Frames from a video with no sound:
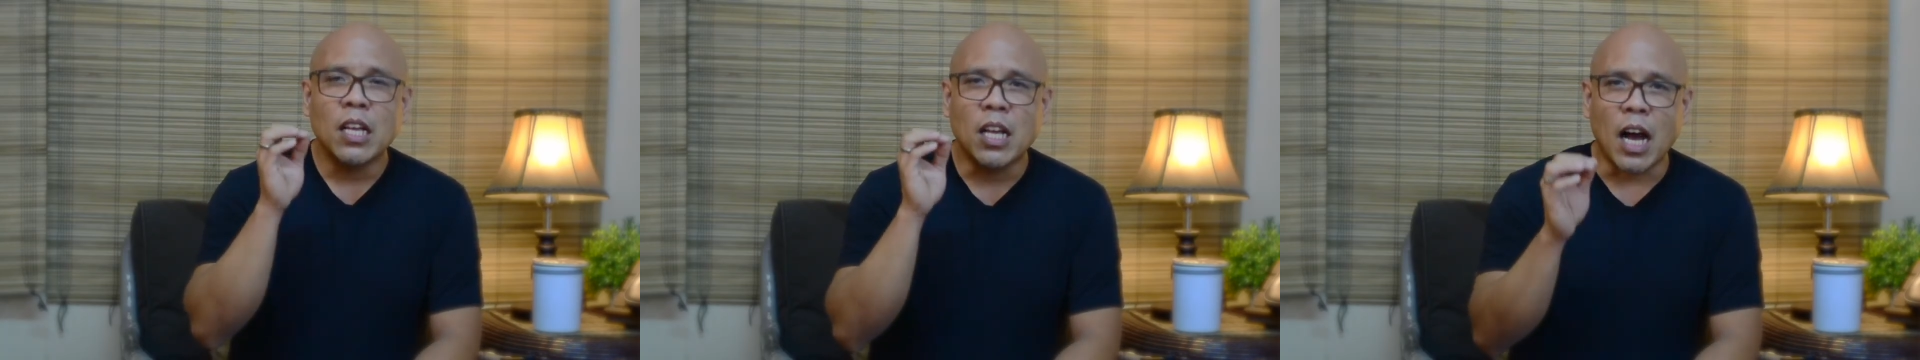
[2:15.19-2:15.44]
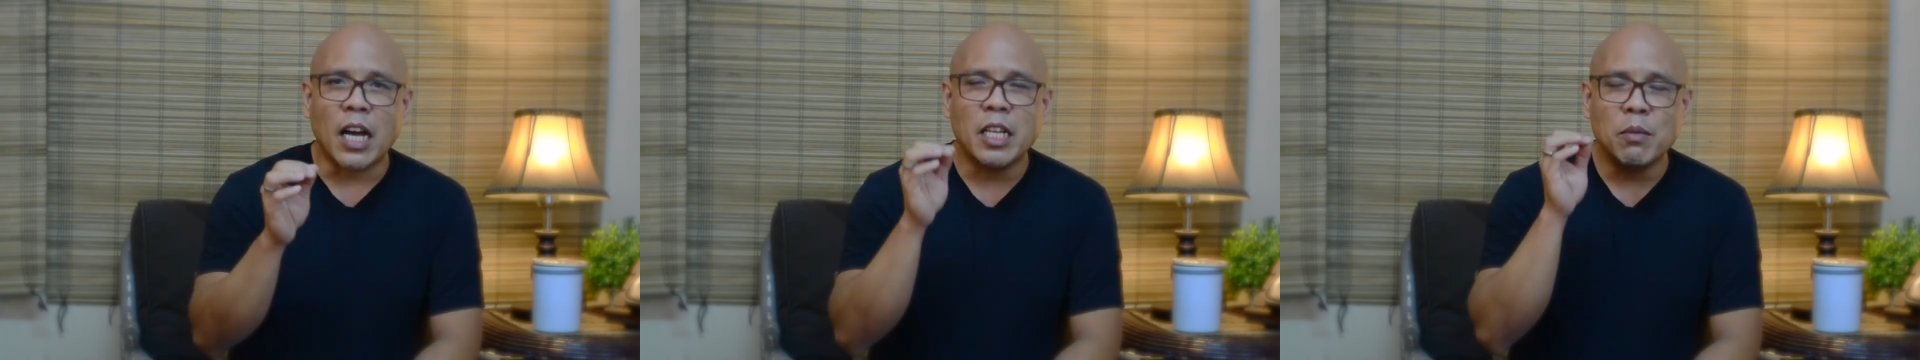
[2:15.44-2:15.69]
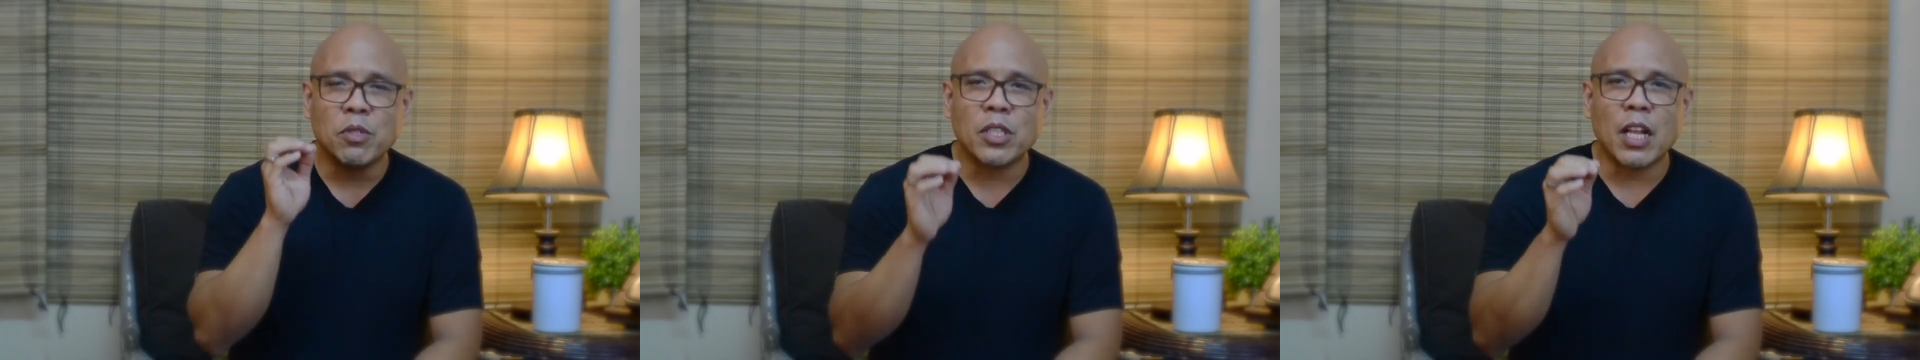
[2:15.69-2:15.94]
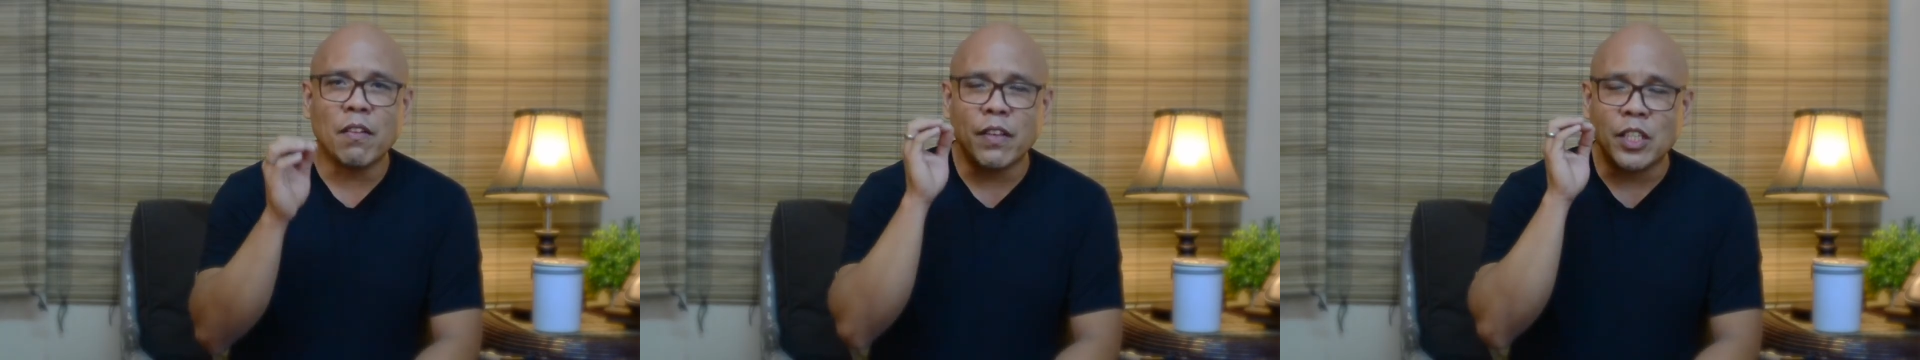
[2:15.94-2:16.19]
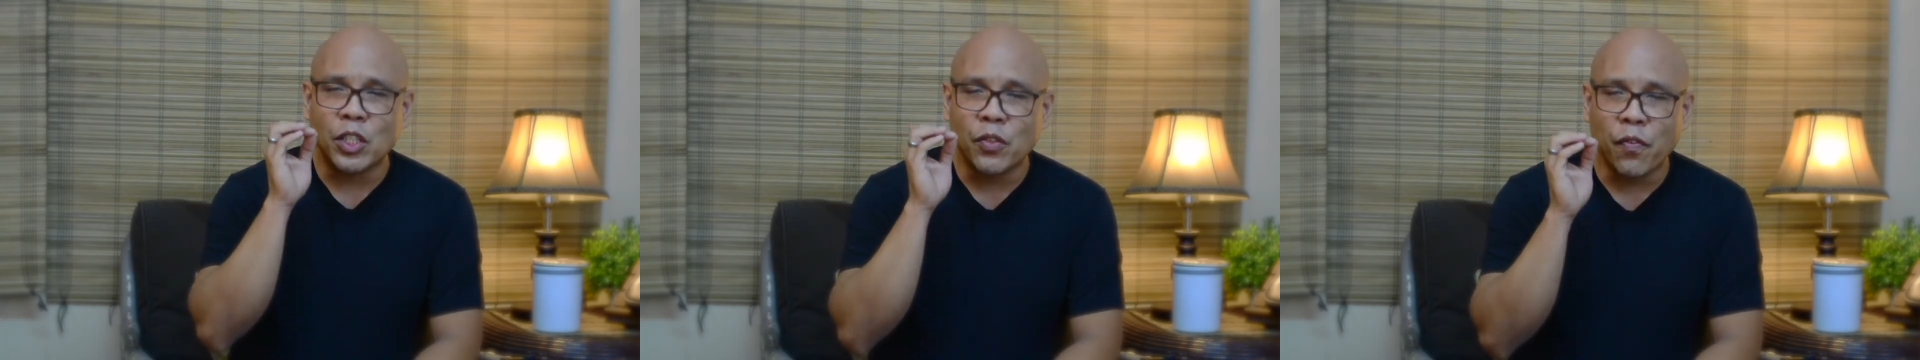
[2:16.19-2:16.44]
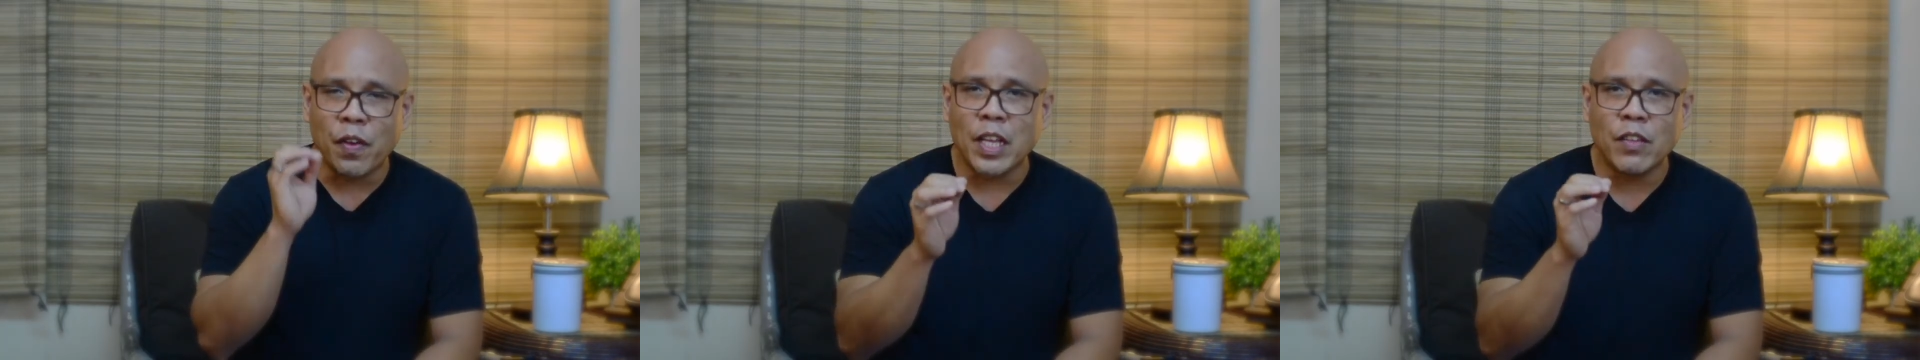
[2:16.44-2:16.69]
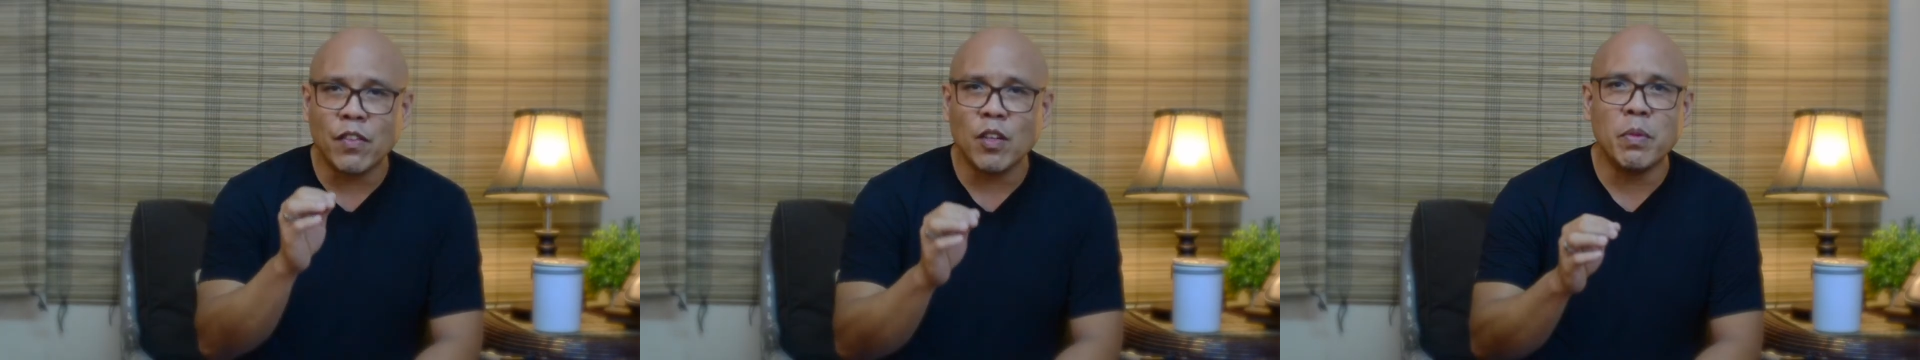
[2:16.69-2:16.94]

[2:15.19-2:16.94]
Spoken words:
God Himself is faithful,